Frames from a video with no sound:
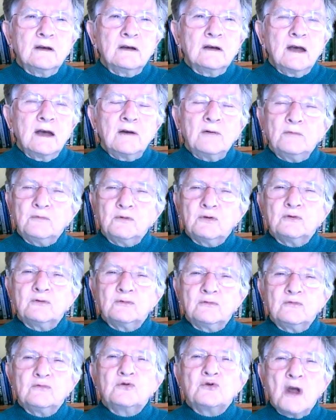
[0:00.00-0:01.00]
helped to
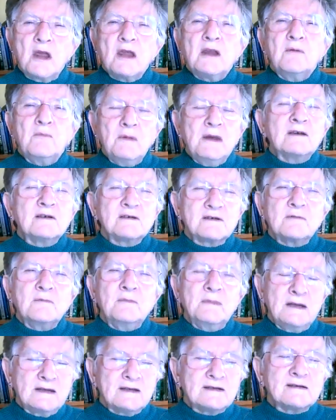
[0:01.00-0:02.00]
train me as a
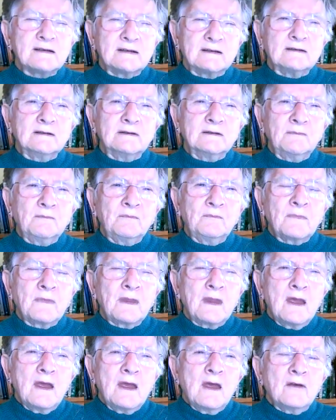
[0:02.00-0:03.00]
minister,
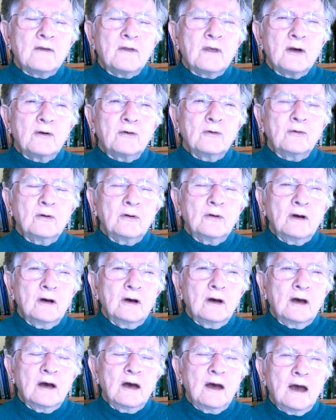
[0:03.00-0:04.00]
though
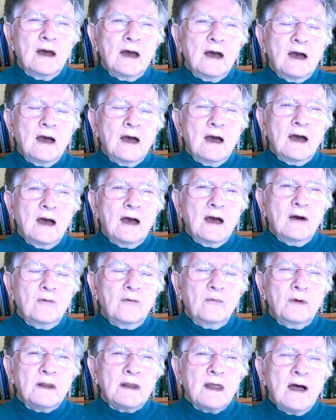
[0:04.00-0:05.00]

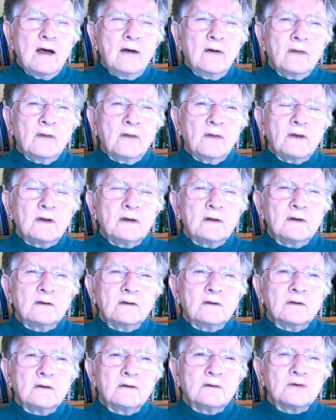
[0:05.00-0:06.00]
without
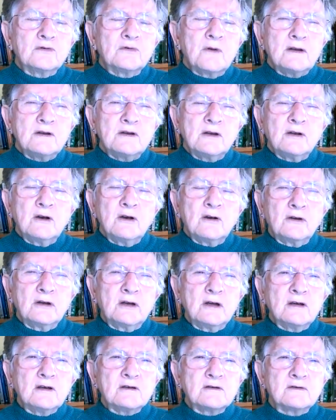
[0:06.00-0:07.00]
the 20 odd
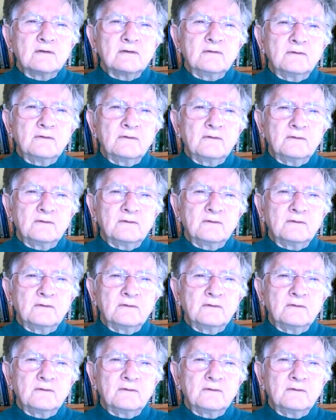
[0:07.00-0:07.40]
years of